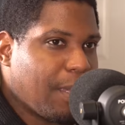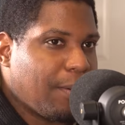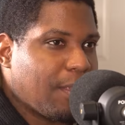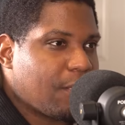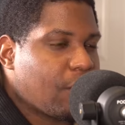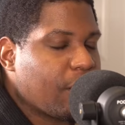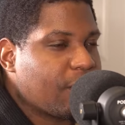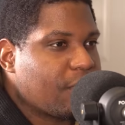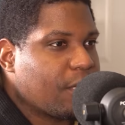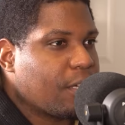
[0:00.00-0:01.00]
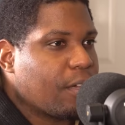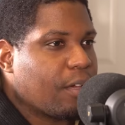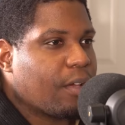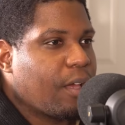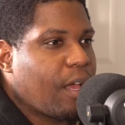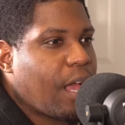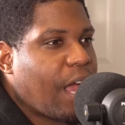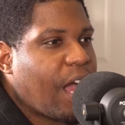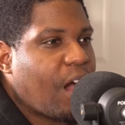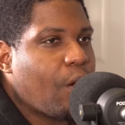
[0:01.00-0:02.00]
Maybe they're trying to see uh,
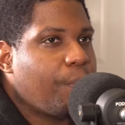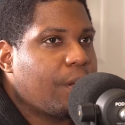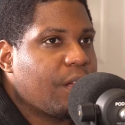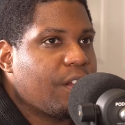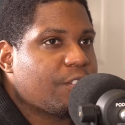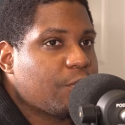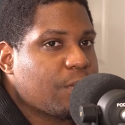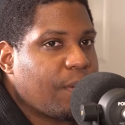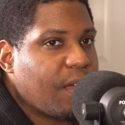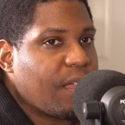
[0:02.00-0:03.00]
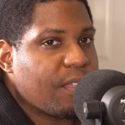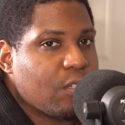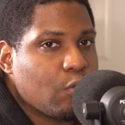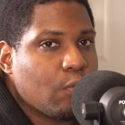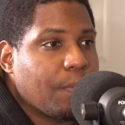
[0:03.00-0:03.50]
how players respond to